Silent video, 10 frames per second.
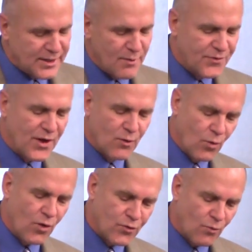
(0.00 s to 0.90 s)
something
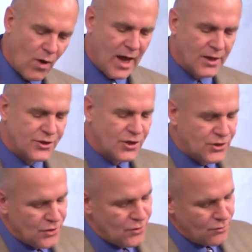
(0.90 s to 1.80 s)
worthwhile to
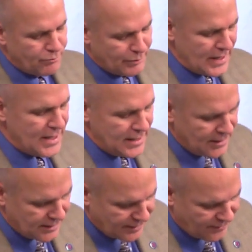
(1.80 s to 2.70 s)
do, B,